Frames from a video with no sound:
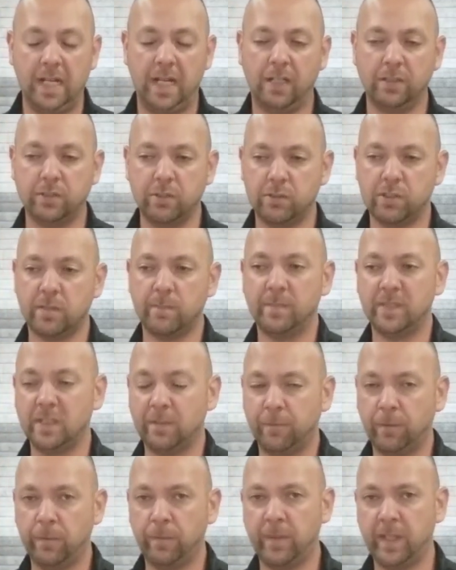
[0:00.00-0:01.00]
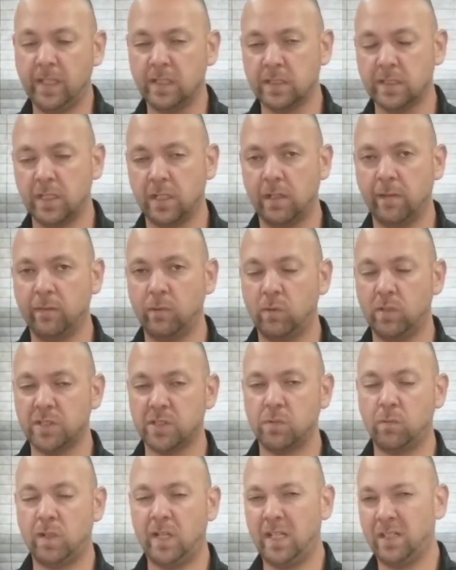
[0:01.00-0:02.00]
I'll do some different things there every
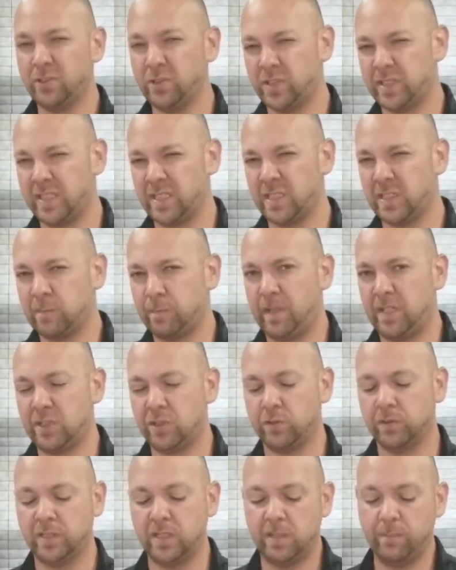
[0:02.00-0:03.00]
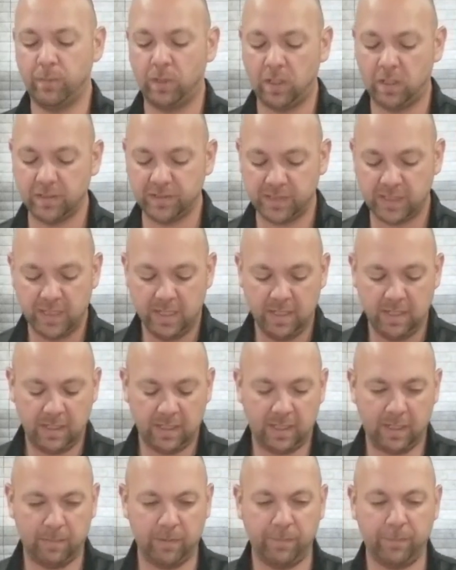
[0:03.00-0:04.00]
once in a while just as specialty balls.
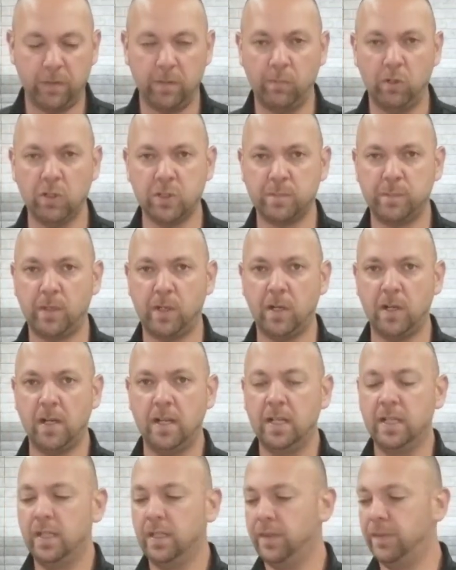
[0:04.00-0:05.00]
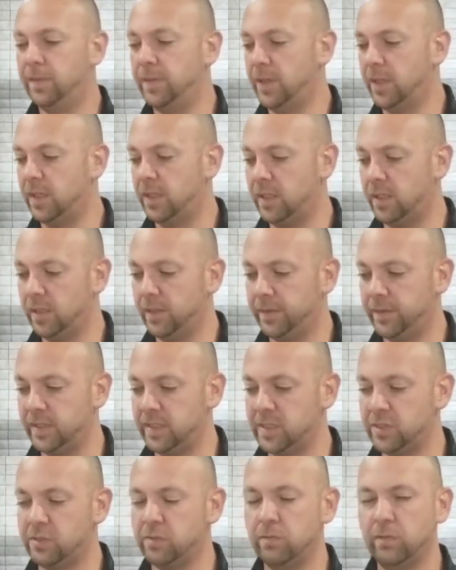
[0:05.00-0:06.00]
But for the most part,
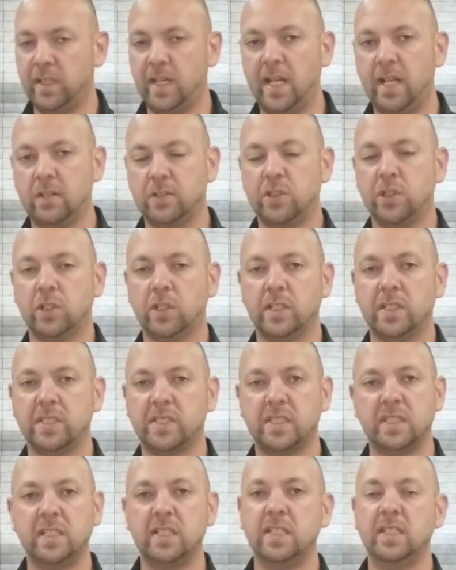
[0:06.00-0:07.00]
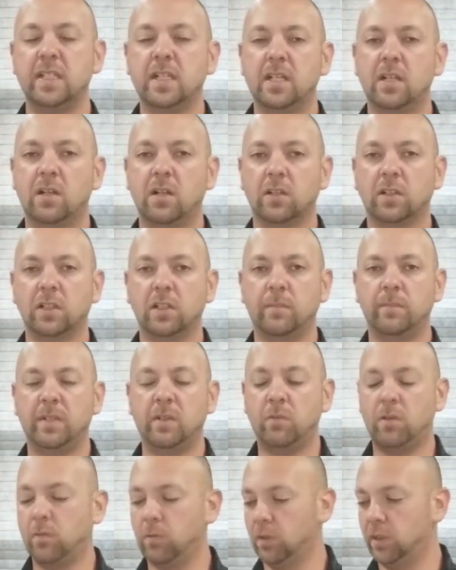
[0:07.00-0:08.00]
these 2 layouts you're going to see are going to
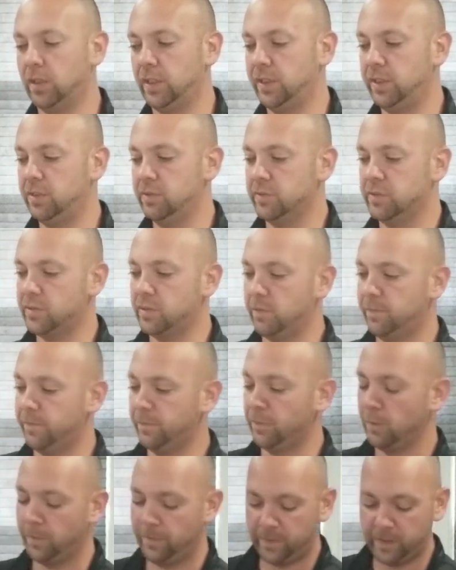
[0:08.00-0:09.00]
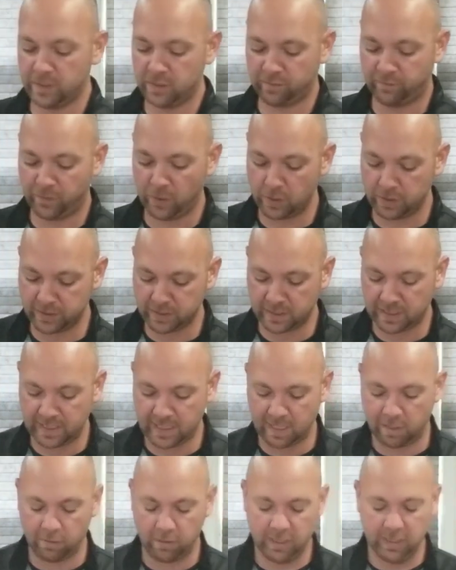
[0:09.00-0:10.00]
be what we're going to use. So for this first
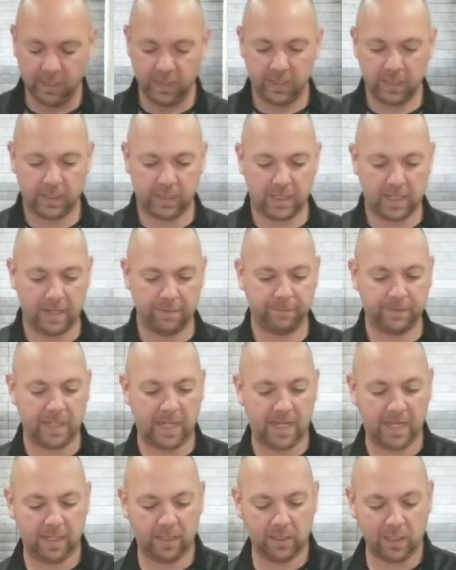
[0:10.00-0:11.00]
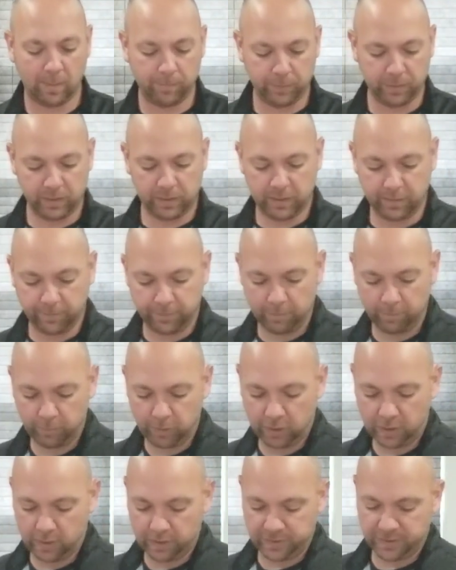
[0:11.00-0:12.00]
layout, I've got a couple of different
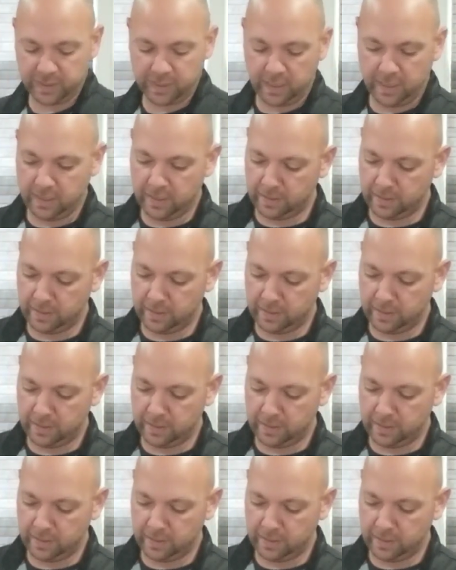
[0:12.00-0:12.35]
balls.